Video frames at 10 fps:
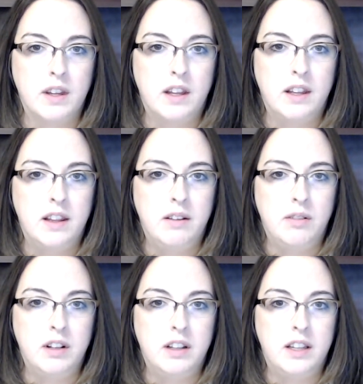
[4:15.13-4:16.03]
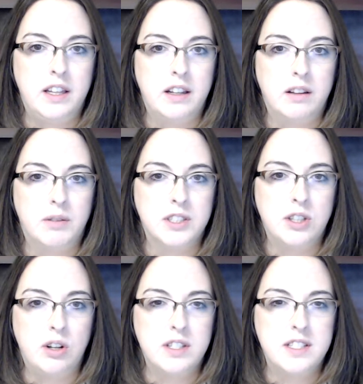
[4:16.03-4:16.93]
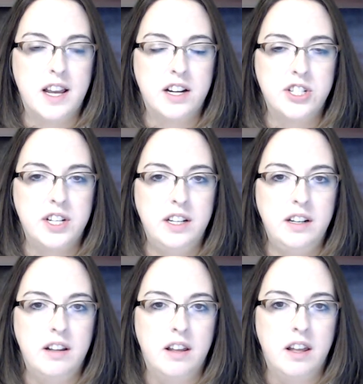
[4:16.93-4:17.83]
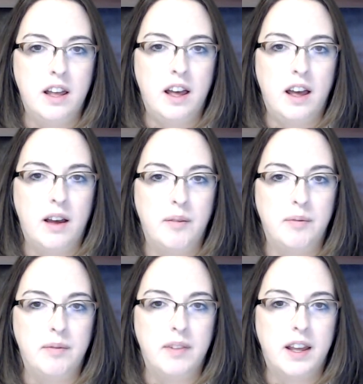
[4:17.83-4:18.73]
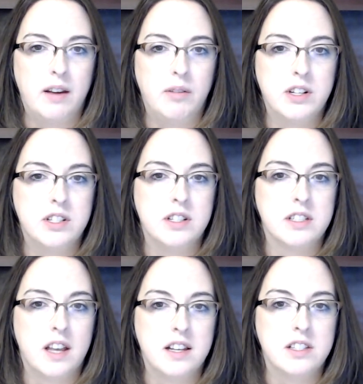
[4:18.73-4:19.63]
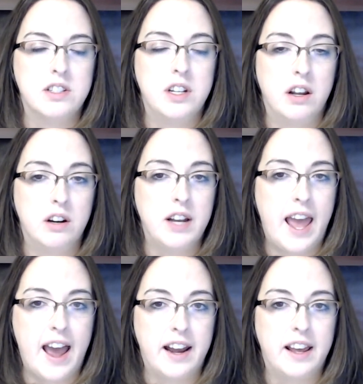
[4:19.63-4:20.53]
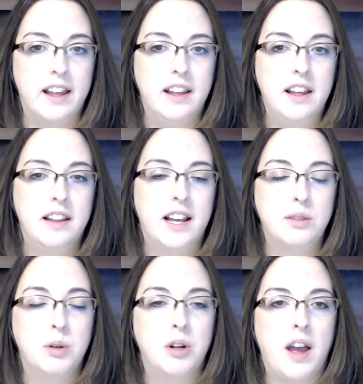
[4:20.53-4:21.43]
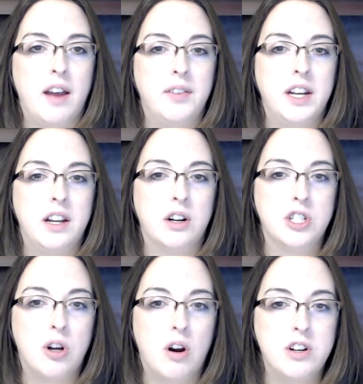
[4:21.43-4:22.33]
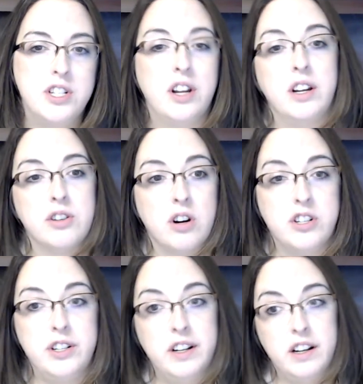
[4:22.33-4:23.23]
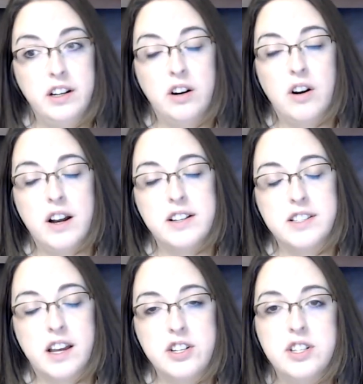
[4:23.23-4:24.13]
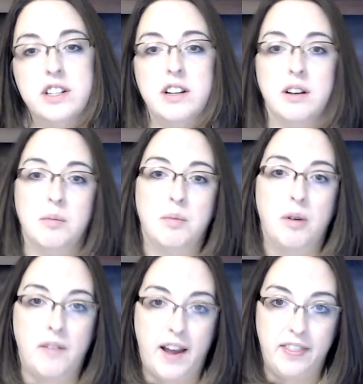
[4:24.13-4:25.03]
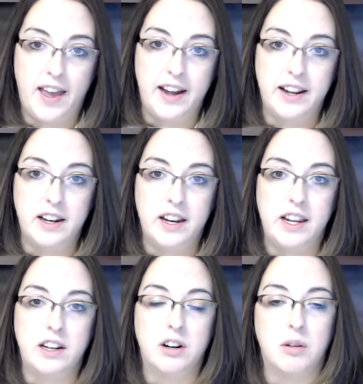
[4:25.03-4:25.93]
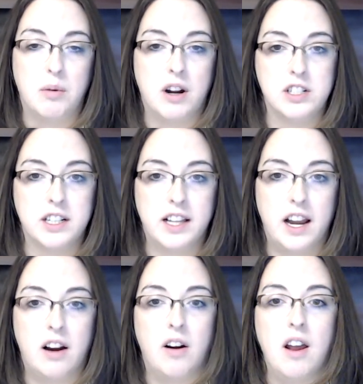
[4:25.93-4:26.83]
The results section, which discusses, your data. That's where you'll have any of your charts, your charts you did in your discussion. You can provide that in your project there,